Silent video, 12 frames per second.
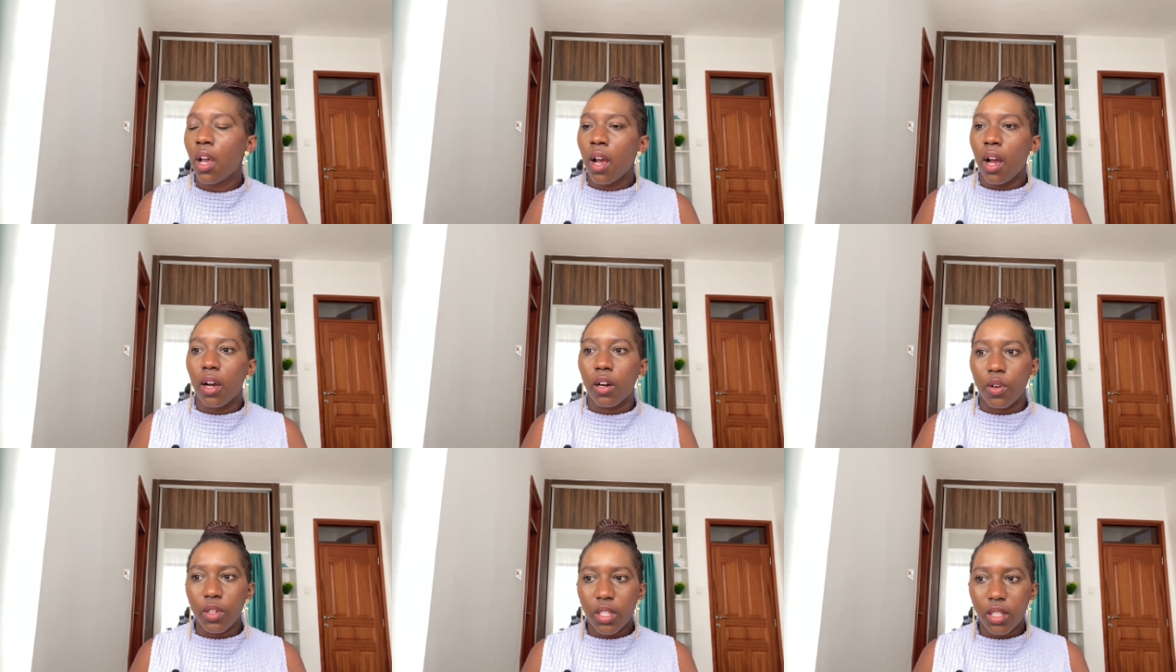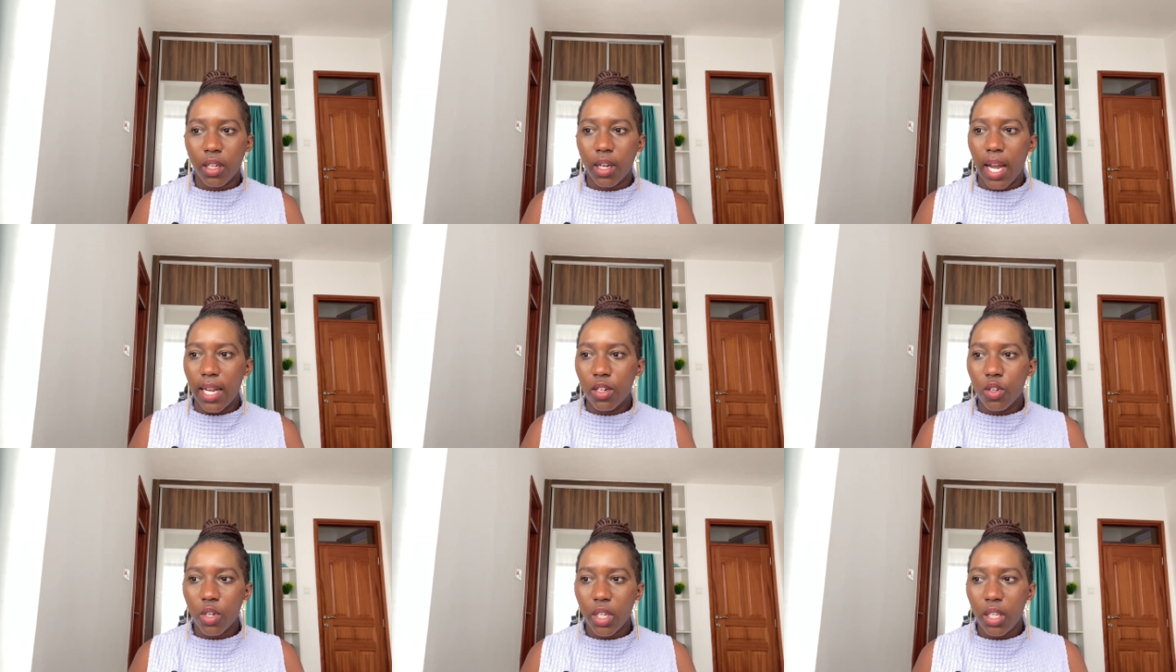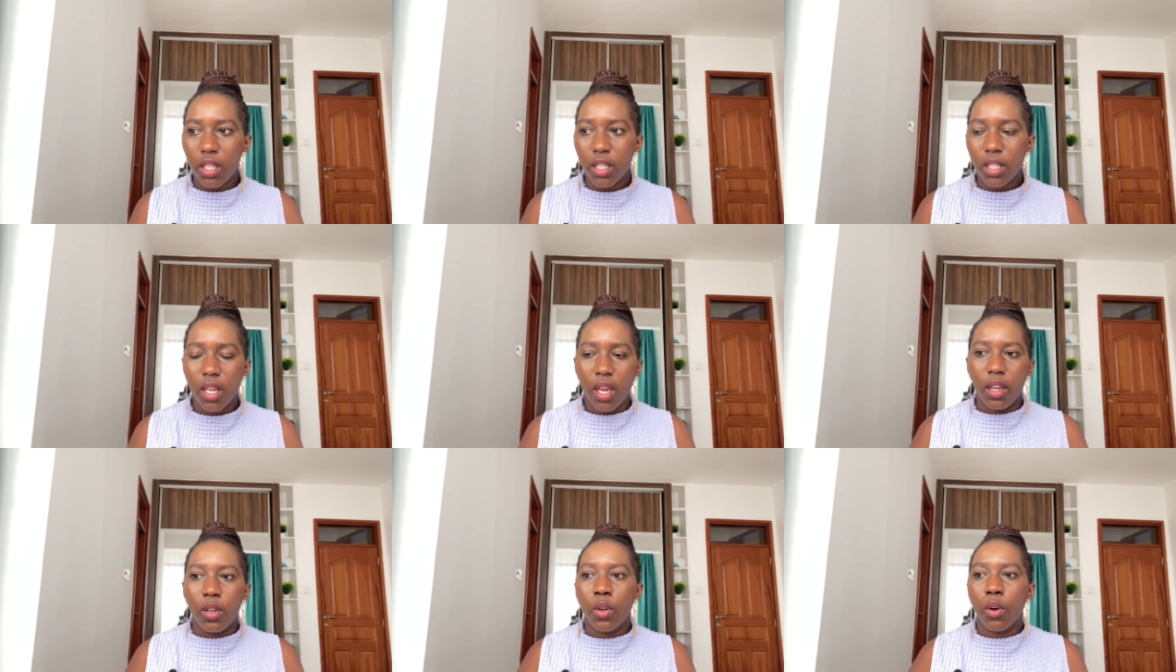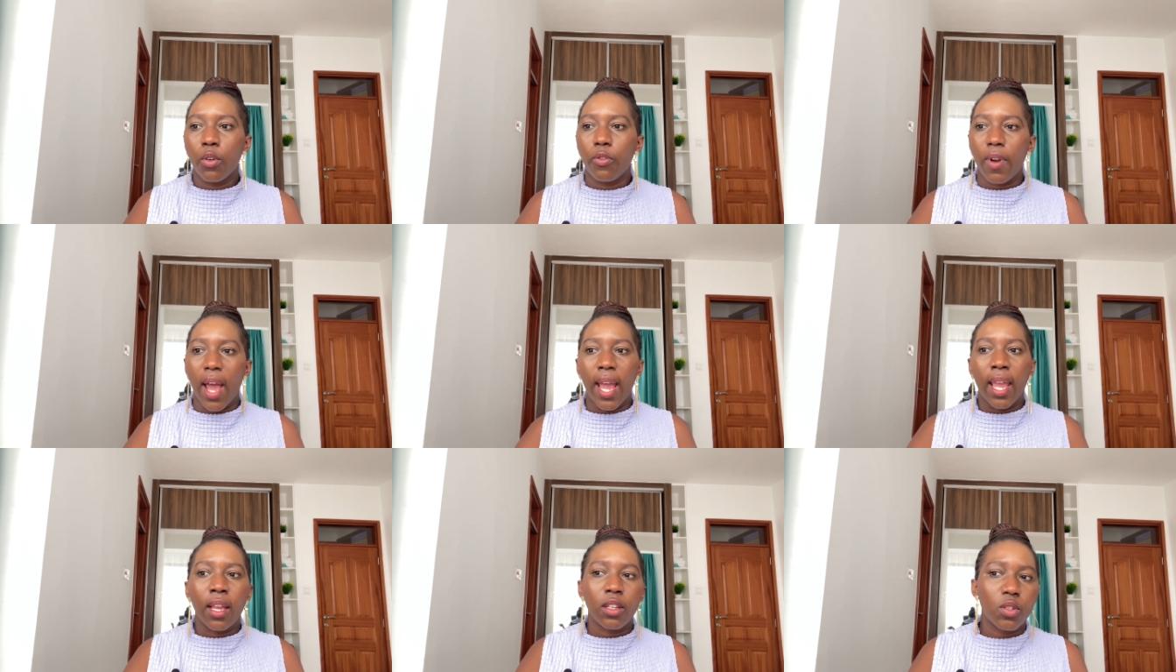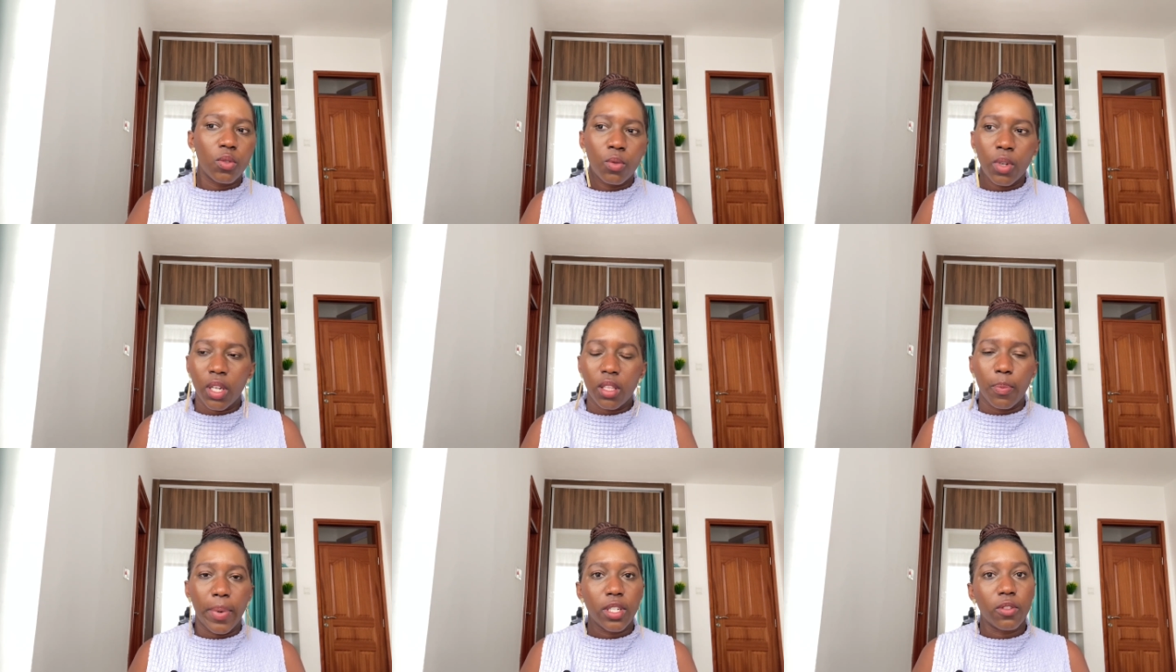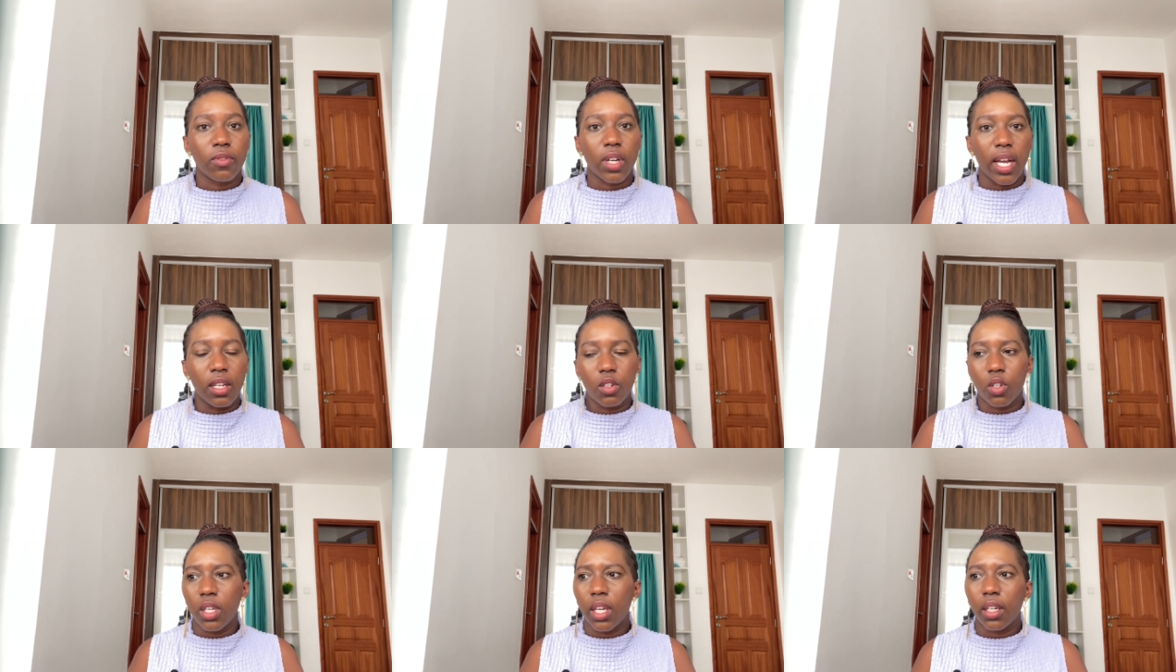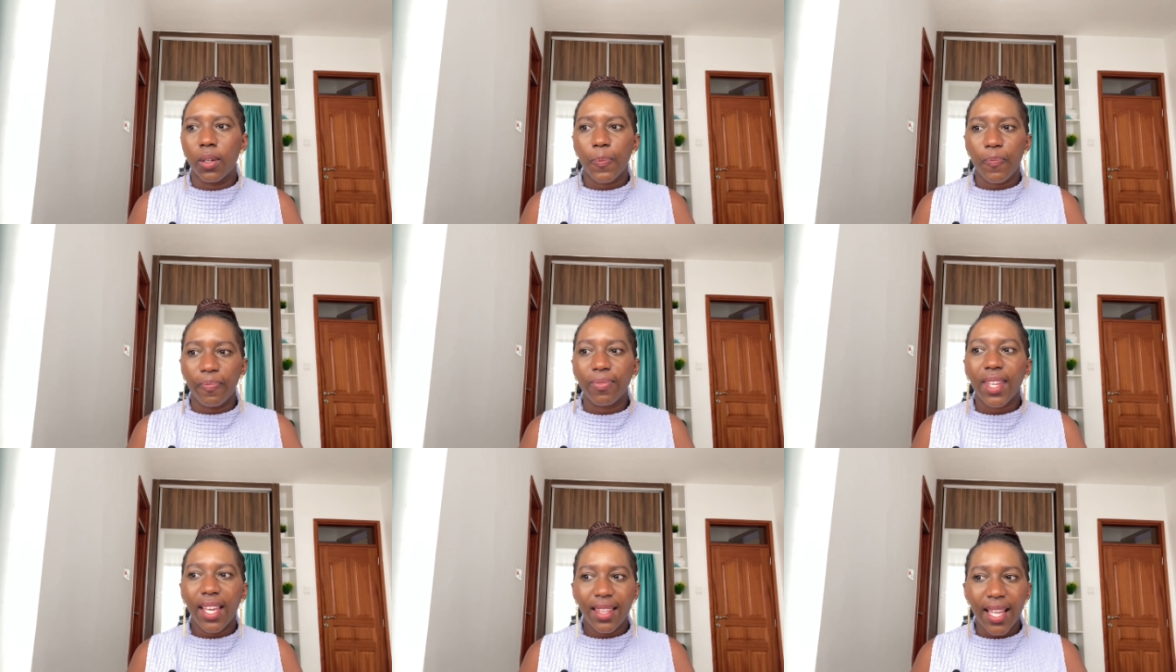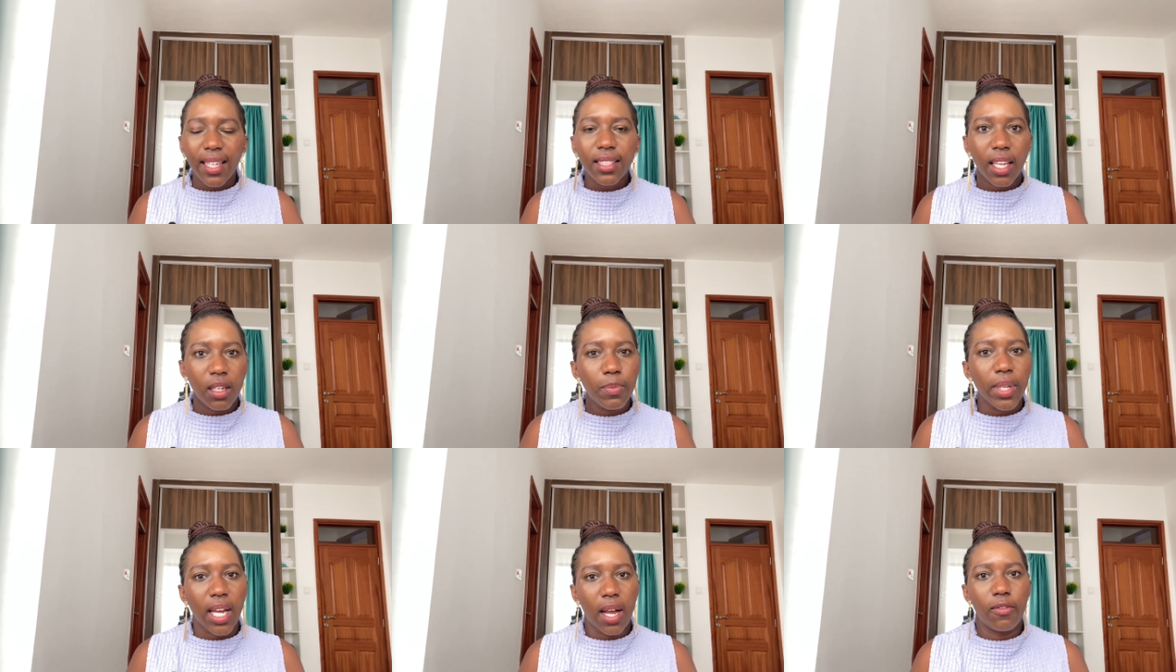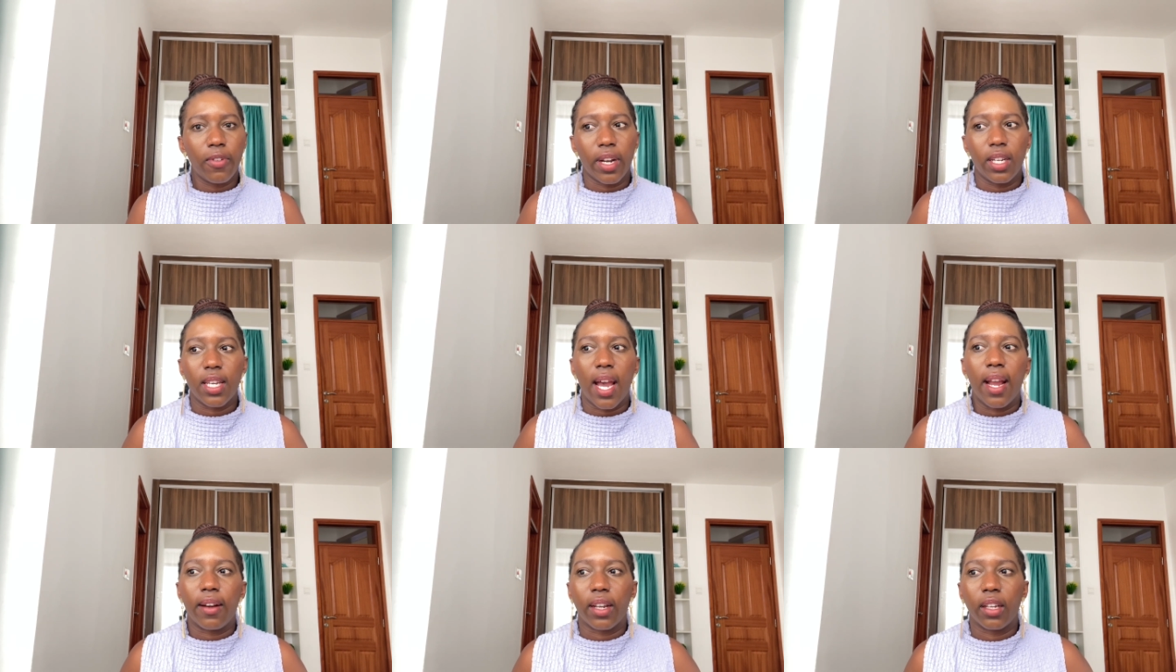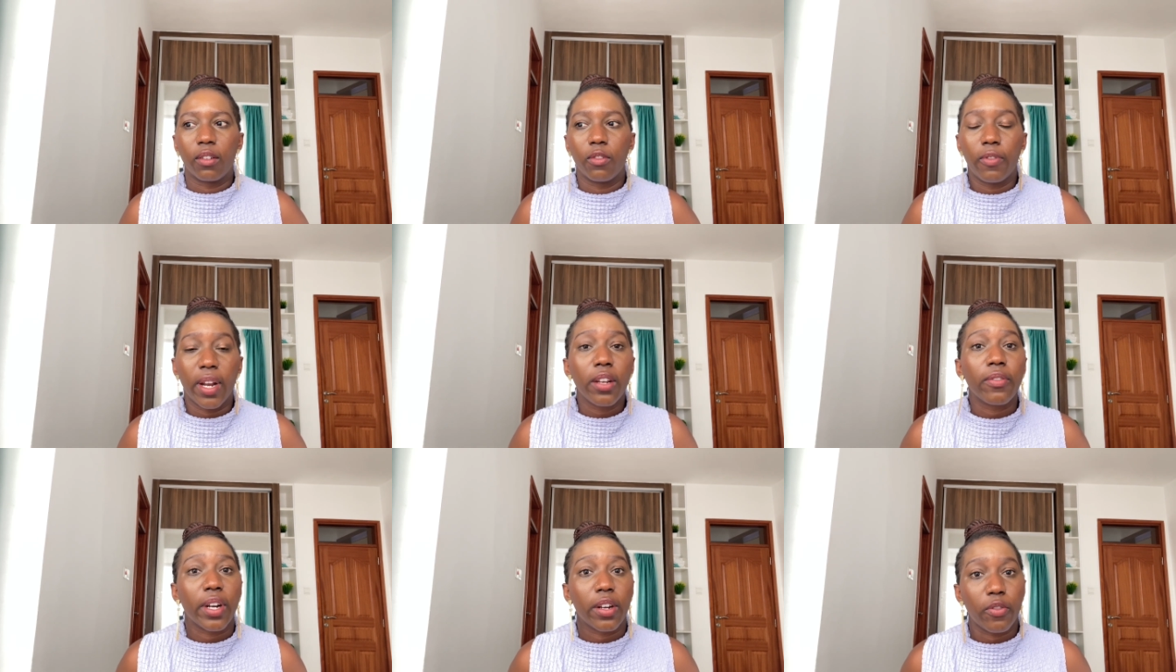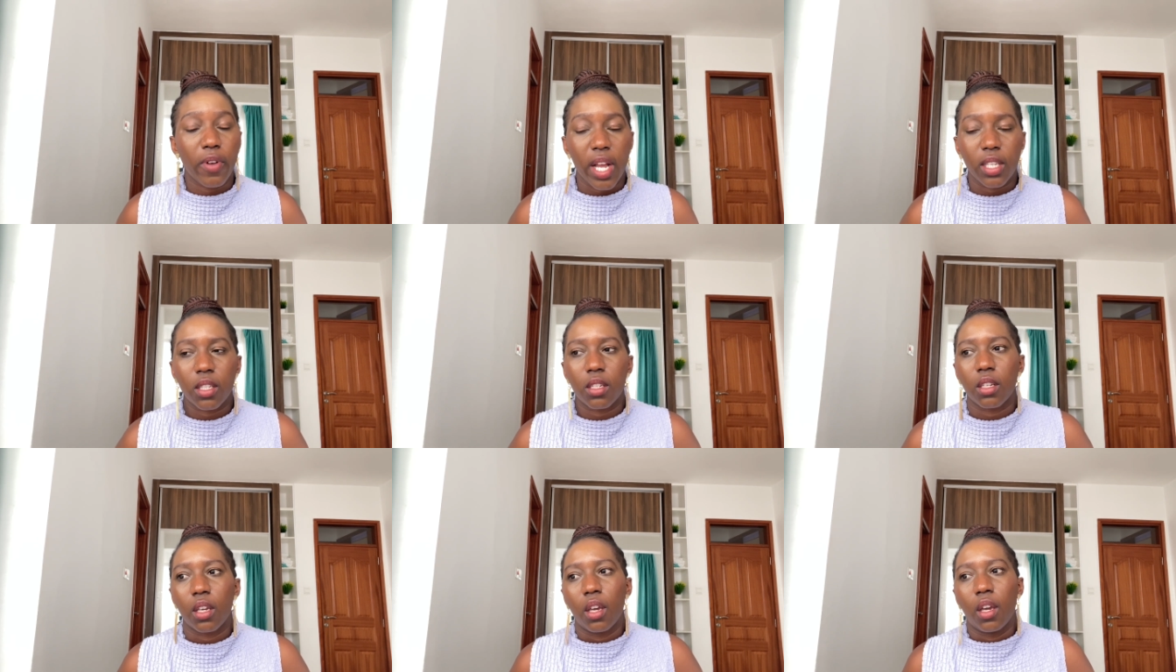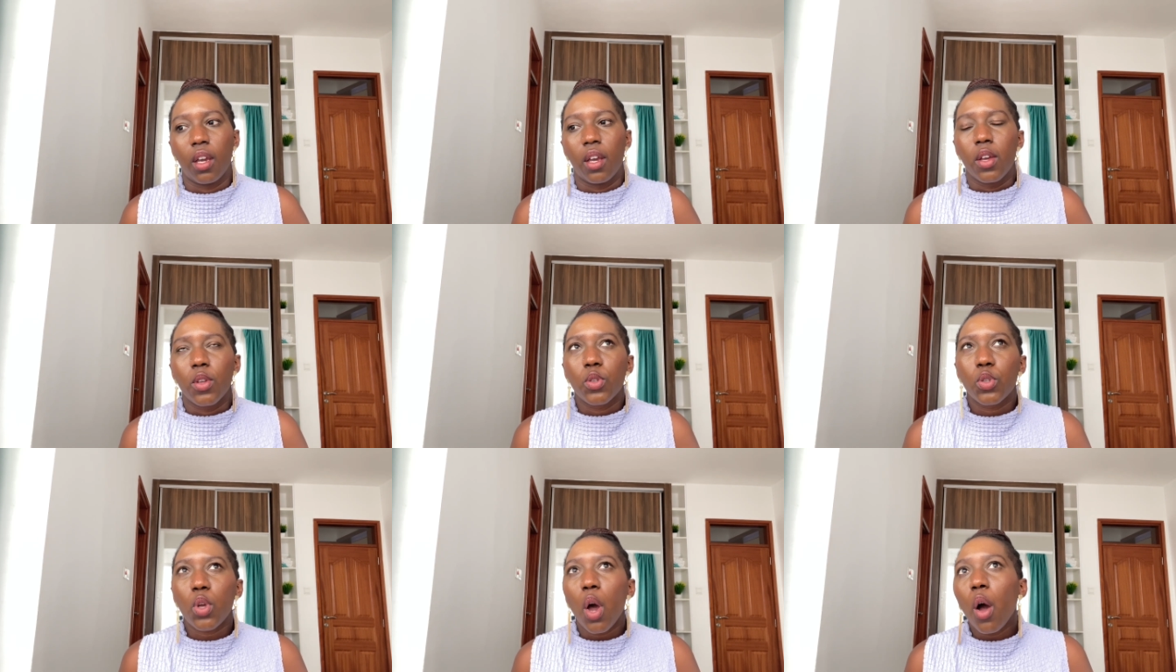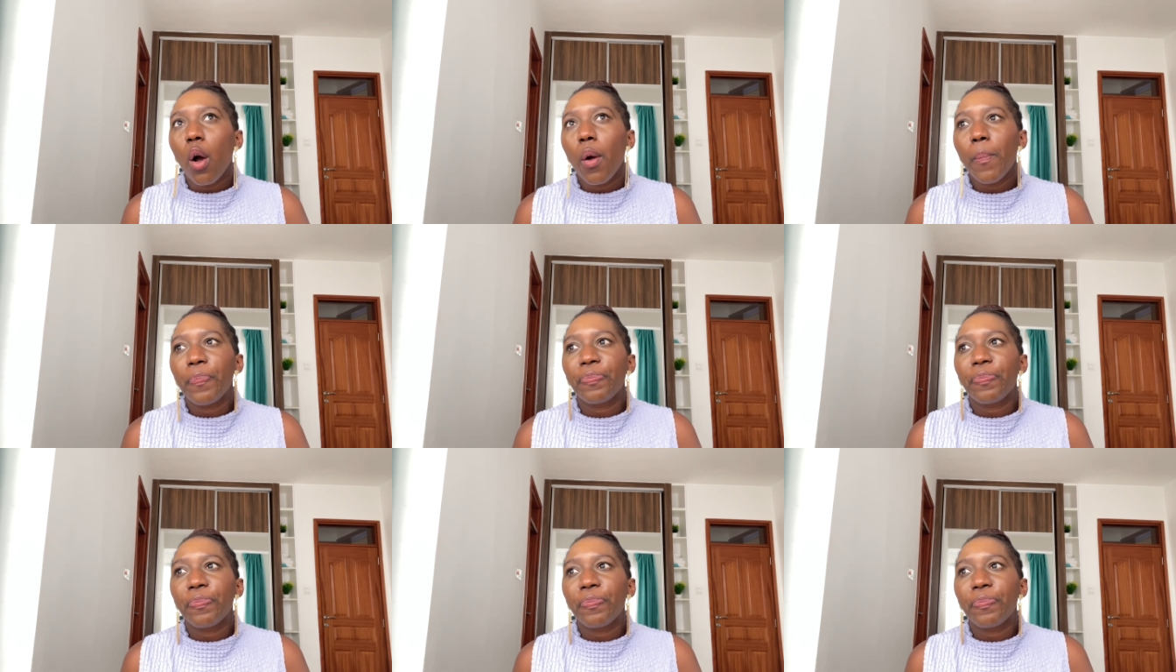across the countries, you know, flying to another part of the country, and that can become very tiring, very, very fast. So